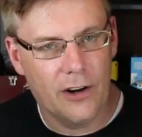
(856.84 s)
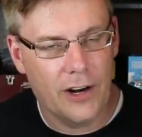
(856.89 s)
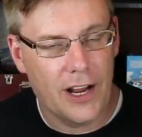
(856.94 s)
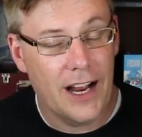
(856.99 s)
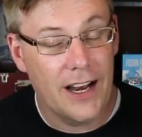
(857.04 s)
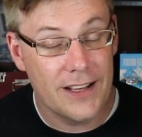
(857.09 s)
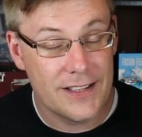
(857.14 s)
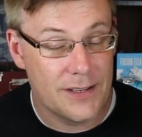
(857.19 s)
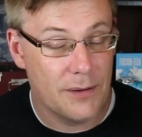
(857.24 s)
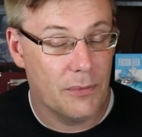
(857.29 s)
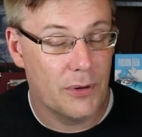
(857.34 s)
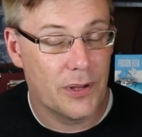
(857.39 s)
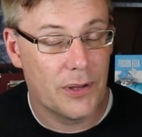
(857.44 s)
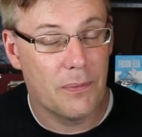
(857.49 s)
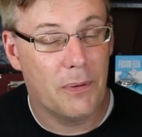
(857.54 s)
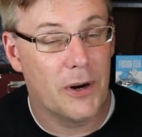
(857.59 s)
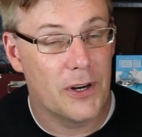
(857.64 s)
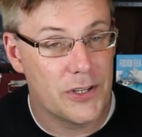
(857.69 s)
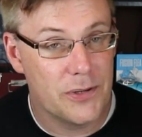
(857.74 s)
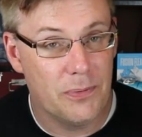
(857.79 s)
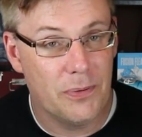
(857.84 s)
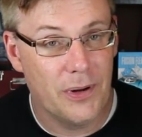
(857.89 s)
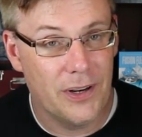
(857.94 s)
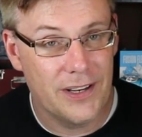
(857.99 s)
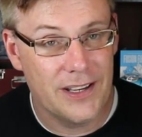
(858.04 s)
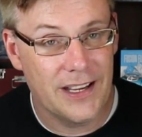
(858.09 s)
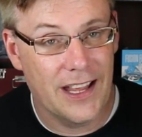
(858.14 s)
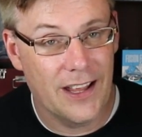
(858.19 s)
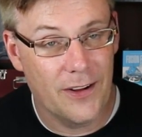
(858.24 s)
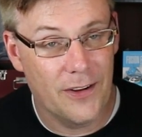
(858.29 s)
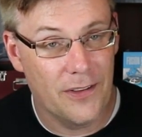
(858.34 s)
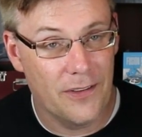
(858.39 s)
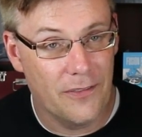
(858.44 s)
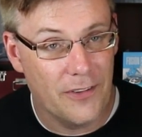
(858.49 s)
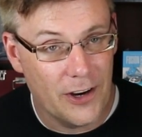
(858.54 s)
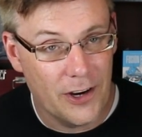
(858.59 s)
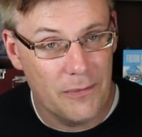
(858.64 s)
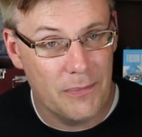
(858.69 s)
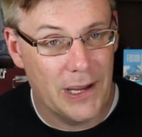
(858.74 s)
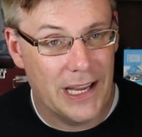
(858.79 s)
are kind of similar to the parts you put together at the
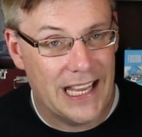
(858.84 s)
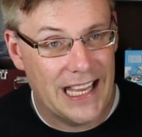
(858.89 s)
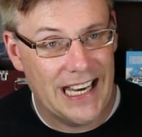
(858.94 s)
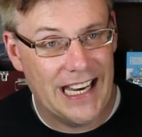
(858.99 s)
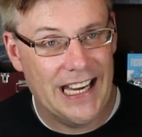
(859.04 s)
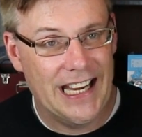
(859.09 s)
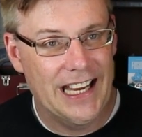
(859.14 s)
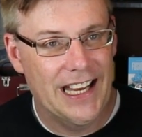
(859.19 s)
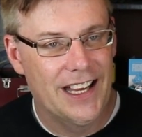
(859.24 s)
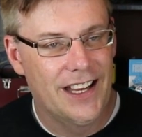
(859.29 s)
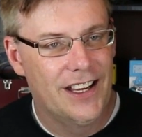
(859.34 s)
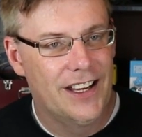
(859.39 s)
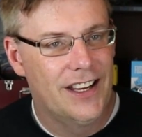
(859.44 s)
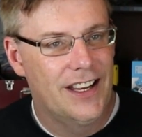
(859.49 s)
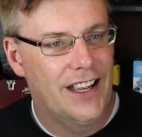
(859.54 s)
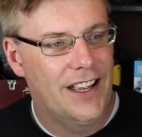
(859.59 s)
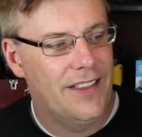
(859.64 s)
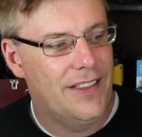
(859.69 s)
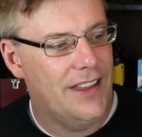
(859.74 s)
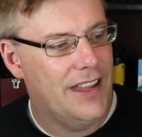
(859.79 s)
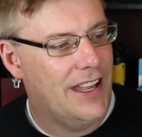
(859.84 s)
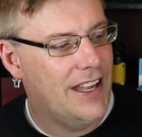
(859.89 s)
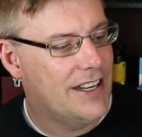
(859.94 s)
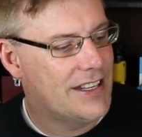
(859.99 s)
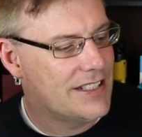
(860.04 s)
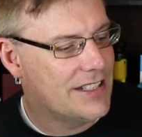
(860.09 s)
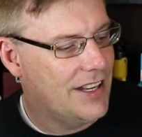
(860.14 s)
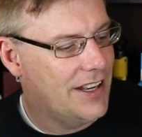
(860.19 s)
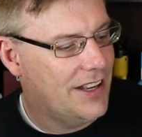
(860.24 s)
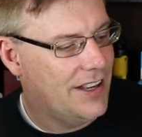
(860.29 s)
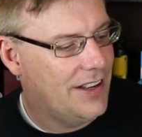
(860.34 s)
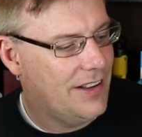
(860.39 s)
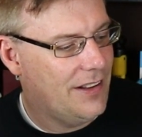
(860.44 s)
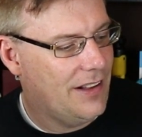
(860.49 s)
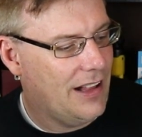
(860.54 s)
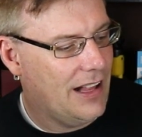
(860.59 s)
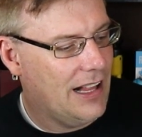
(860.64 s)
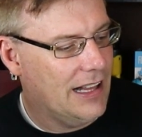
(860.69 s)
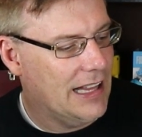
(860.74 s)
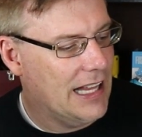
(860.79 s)
very beginning, that
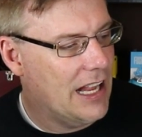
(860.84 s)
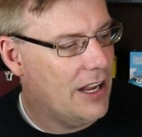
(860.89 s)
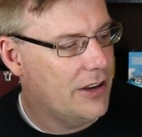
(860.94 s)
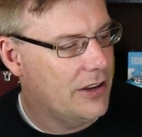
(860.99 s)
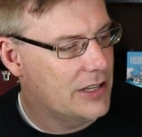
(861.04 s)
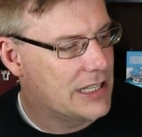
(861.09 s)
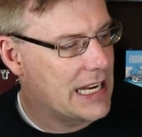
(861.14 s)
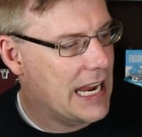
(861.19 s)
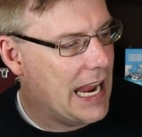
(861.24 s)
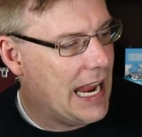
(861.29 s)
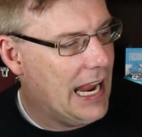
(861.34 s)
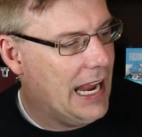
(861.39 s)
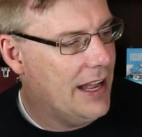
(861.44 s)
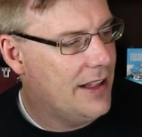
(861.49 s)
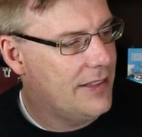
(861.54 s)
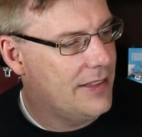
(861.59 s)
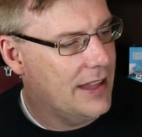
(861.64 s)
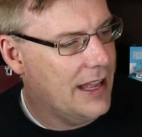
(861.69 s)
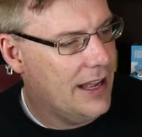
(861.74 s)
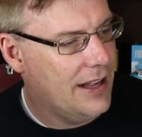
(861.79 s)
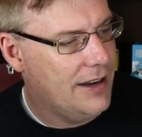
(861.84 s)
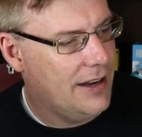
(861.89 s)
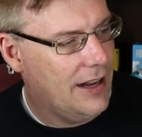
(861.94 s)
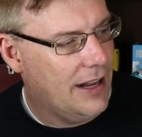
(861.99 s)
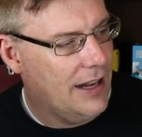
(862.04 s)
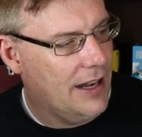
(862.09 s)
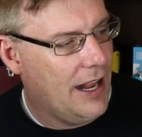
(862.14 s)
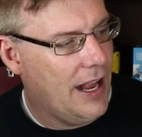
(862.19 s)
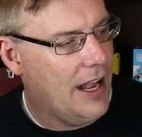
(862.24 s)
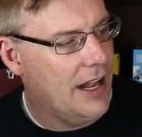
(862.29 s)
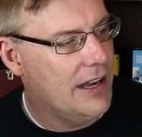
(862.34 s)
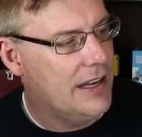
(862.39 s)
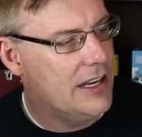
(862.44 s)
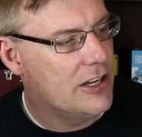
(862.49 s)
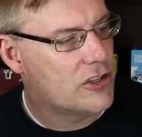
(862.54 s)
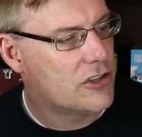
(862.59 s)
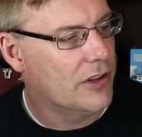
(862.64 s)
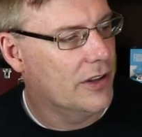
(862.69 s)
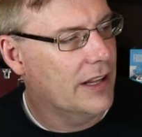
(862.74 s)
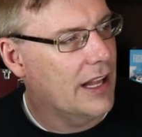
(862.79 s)
allow you to add that
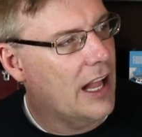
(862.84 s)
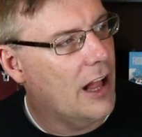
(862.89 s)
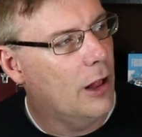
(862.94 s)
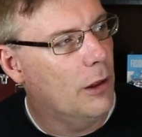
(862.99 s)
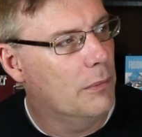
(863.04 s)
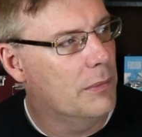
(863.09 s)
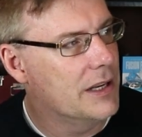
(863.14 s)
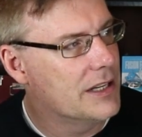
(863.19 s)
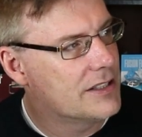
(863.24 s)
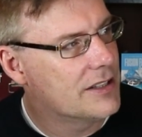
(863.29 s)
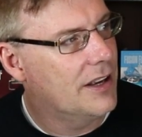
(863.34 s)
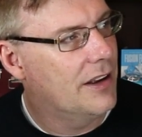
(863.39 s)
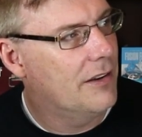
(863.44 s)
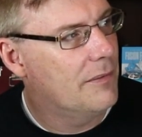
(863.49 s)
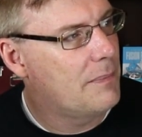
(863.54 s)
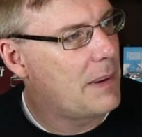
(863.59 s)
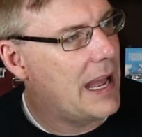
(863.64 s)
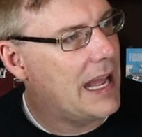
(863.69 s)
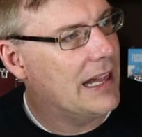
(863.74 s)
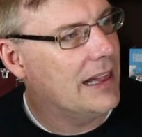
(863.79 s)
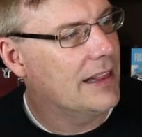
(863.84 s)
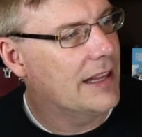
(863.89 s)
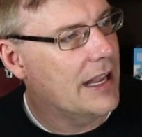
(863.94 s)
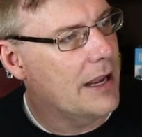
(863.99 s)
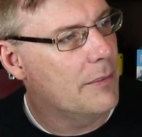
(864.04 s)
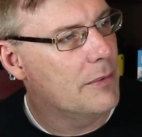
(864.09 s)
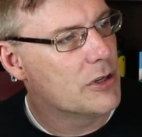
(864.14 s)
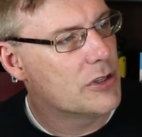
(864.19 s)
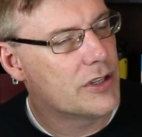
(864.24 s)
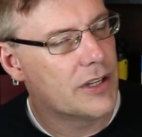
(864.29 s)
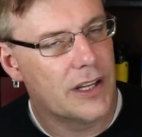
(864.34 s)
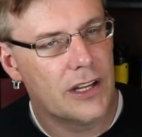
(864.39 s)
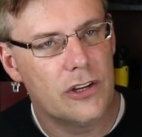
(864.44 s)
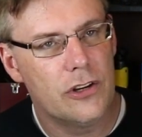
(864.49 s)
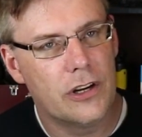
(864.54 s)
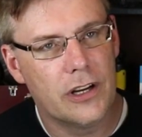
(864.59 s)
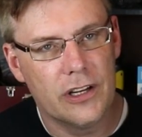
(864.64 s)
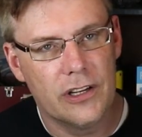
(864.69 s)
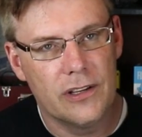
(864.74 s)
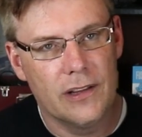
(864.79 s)
additional element of battle damage so that
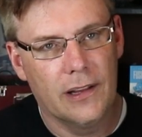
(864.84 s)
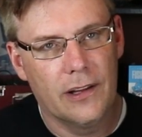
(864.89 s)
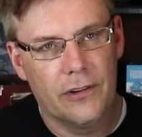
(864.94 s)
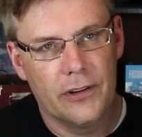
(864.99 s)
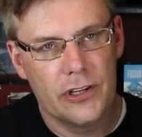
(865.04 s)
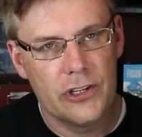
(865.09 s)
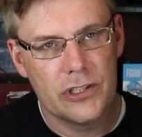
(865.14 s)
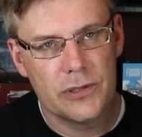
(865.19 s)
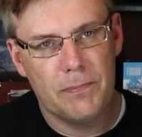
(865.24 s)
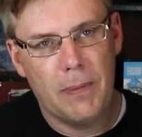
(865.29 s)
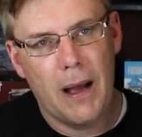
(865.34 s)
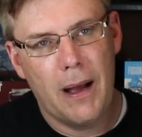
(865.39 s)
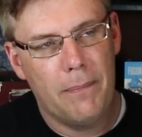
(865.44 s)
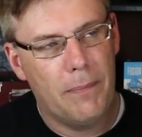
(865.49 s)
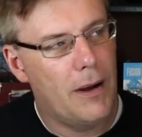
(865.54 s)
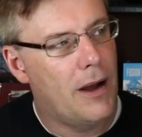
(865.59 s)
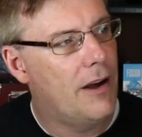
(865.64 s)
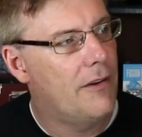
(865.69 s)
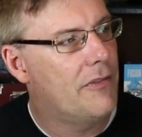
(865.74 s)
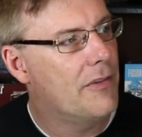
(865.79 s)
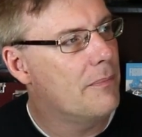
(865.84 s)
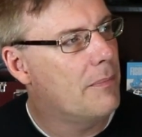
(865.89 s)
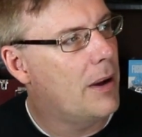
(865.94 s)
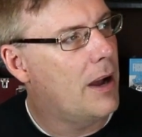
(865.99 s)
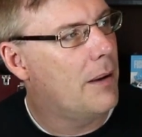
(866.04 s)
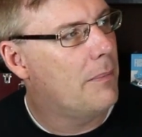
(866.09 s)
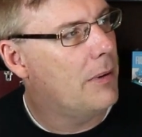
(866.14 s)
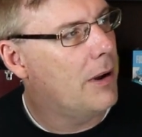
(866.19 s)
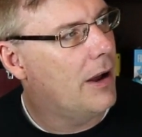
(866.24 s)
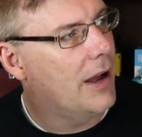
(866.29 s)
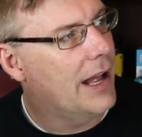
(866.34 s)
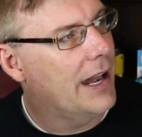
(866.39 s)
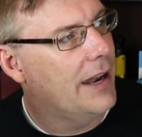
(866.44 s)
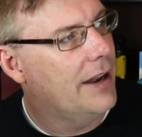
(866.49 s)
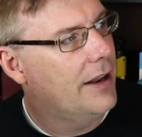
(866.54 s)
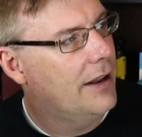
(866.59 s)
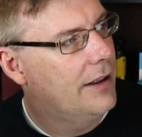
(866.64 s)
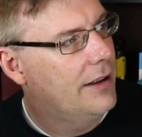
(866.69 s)
you can literally just pop off and pop on.